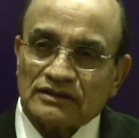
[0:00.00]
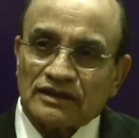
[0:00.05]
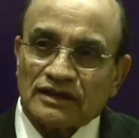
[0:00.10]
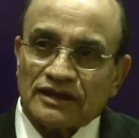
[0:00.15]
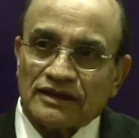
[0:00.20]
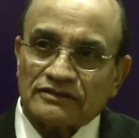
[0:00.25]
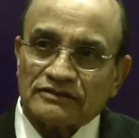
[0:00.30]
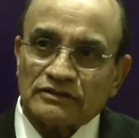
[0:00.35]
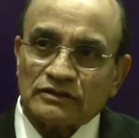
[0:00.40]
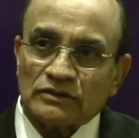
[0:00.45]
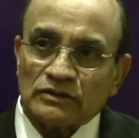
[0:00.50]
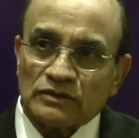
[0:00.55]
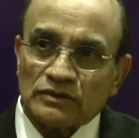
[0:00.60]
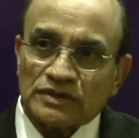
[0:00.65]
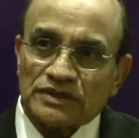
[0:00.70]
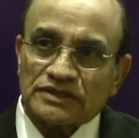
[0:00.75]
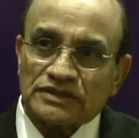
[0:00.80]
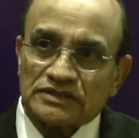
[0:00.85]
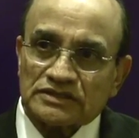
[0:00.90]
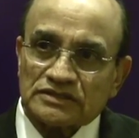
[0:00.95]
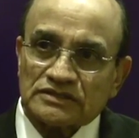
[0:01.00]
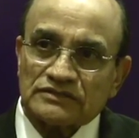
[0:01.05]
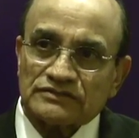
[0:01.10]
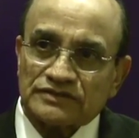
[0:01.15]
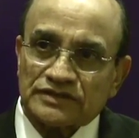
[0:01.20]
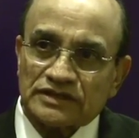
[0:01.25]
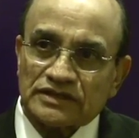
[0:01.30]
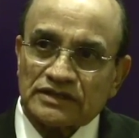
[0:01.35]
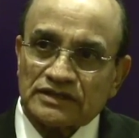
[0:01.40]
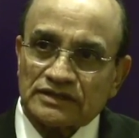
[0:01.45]
had lower risk of
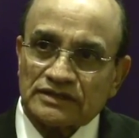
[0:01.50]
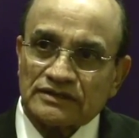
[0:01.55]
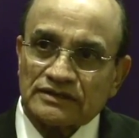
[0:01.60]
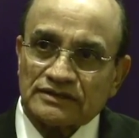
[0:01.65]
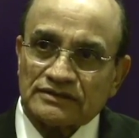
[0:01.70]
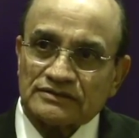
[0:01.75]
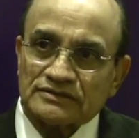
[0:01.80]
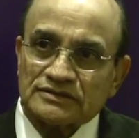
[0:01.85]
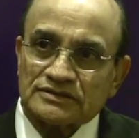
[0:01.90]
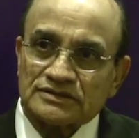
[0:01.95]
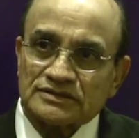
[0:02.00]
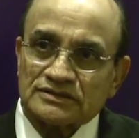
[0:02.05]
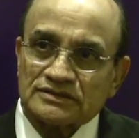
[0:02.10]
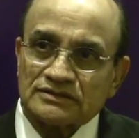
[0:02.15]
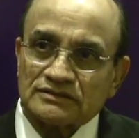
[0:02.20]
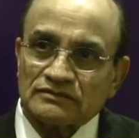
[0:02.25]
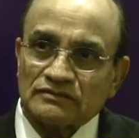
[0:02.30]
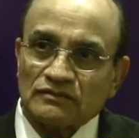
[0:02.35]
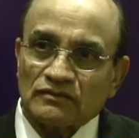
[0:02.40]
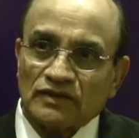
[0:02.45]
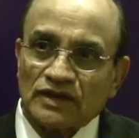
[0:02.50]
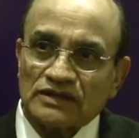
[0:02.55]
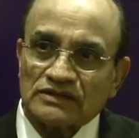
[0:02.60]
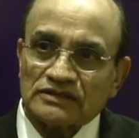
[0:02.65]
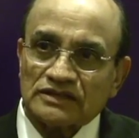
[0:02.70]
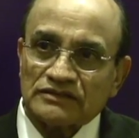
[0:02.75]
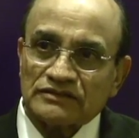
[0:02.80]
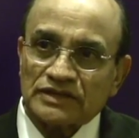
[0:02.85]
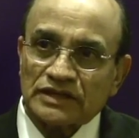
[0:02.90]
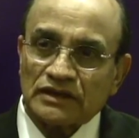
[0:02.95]
recurrence while
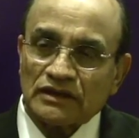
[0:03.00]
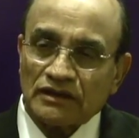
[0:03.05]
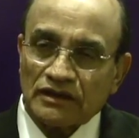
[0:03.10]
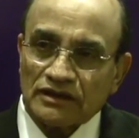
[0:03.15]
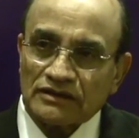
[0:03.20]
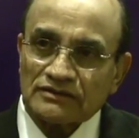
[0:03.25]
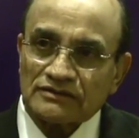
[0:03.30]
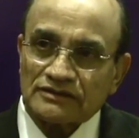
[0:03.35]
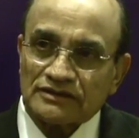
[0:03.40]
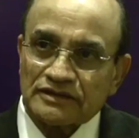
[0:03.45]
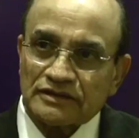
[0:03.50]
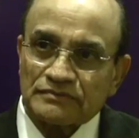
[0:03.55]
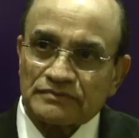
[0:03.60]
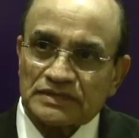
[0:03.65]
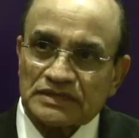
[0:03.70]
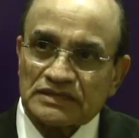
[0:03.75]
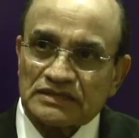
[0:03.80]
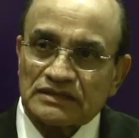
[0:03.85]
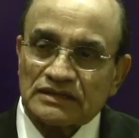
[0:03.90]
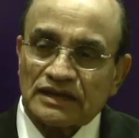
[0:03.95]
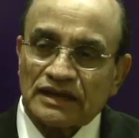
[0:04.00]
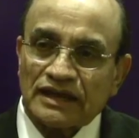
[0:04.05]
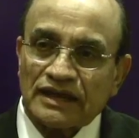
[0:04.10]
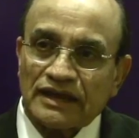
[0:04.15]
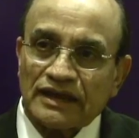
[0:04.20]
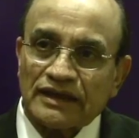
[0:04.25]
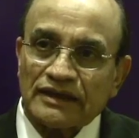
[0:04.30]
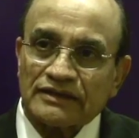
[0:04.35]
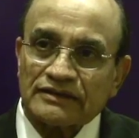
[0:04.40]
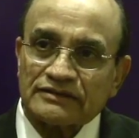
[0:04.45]
they were on therapy
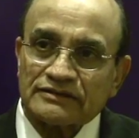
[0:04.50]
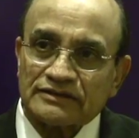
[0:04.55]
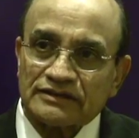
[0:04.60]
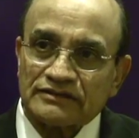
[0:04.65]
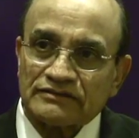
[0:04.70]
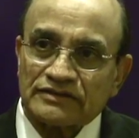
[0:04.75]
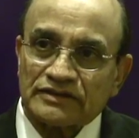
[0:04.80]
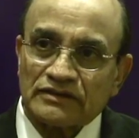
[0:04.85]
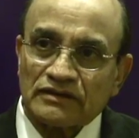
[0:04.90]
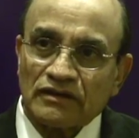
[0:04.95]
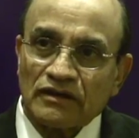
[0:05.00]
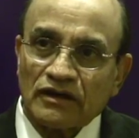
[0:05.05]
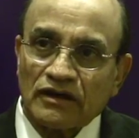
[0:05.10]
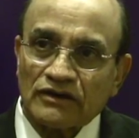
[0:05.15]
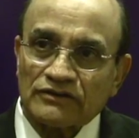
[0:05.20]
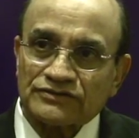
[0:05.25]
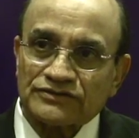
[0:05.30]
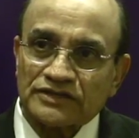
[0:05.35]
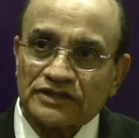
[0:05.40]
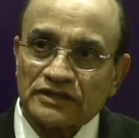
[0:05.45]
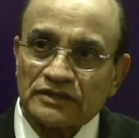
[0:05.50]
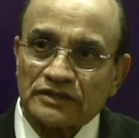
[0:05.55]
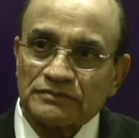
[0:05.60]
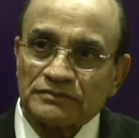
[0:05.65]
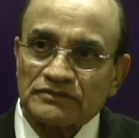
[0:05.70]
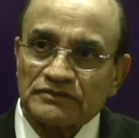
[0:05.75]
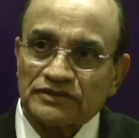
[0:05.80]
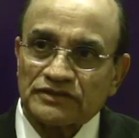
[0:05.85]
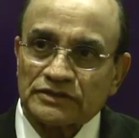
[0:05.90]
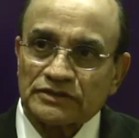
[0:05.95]
and they were off
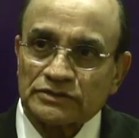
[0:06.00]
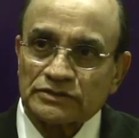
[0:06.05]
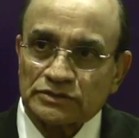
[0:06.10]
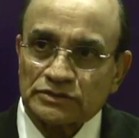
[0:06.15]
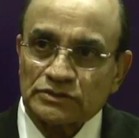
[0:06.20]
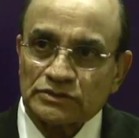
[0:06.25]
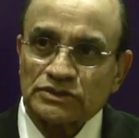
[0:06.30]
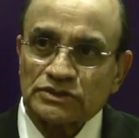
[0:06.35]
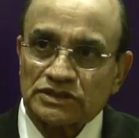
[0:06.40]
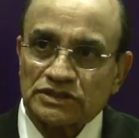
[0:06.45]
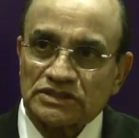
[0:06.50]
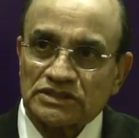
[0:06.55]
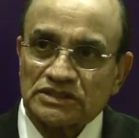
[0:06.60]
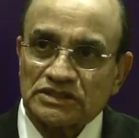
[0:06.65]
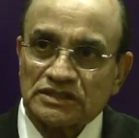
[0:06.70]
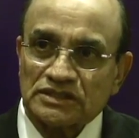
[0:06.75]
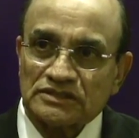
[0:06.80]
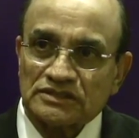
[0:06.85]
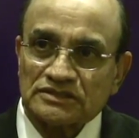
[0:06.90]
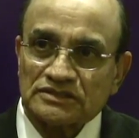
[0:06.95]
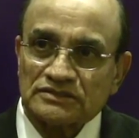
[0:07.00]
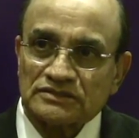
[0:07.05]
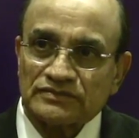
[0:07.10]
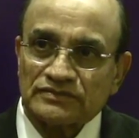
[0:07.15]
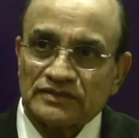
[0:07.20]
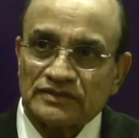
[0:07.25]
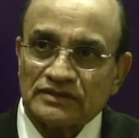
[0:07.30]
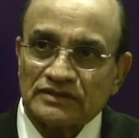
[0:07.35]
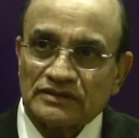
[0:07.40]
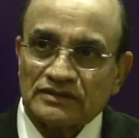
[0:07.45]
therapy for 2 to 3 years.
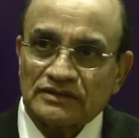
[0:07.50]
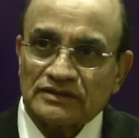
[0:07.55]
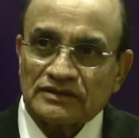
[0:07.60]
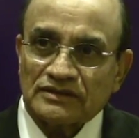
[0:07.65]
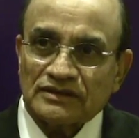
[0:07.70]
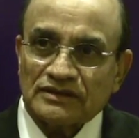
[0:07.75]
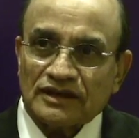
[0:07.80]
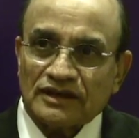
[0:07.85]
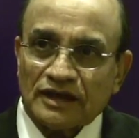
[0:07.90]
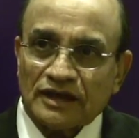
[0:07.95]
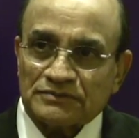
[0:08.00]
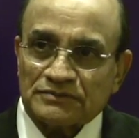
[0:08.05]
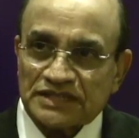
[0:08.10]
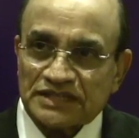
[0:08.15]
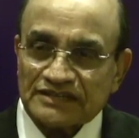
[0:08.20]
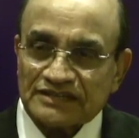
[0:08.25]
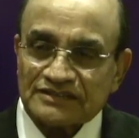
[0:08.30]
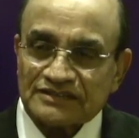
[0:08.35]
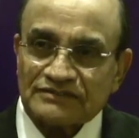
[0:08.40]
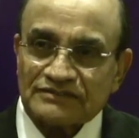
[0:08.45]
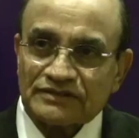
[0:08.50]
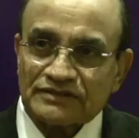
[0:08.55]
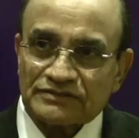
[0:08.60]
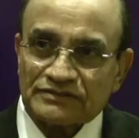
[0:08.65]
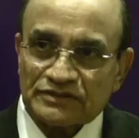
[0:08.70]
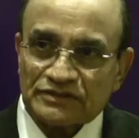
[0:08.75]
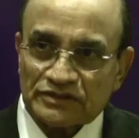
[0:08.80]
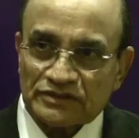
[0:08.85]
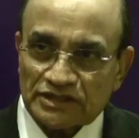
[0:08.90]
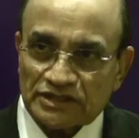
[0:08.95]
Objective
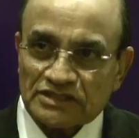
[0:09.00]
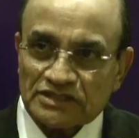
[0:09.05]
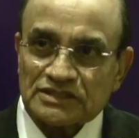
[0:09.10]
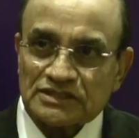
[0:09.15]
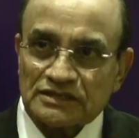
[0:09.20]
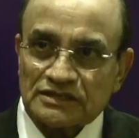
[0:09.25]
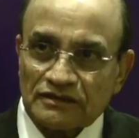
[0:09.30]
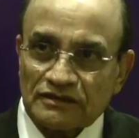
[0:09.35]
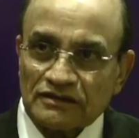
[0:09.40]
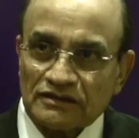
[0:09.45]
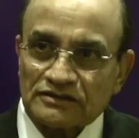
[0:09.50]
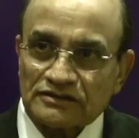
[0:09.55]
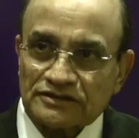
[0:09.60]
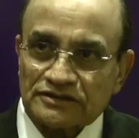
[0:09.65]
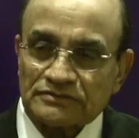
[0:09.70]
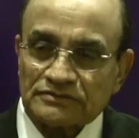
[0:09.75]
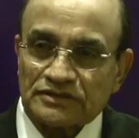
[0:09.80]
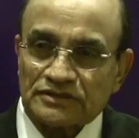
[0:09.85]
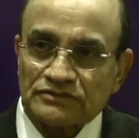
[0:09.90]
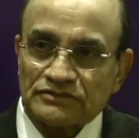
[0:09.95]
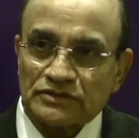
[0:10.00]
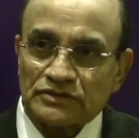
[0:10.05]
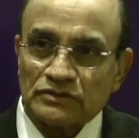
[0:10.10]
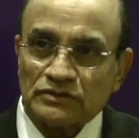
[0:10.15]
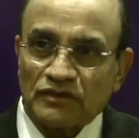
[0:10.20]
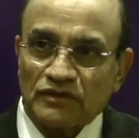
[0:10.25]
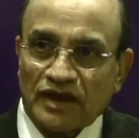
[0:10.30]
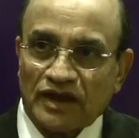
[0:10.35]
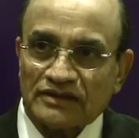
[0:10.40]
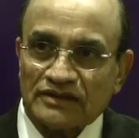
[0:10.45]
of this long-term review
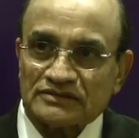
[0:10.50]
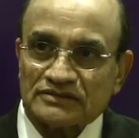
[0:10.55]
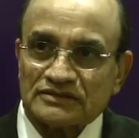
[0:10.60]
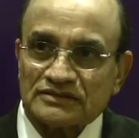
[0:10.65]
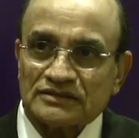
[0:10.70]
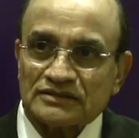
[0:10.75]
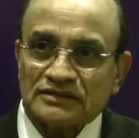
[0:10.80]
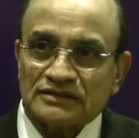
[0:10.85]
was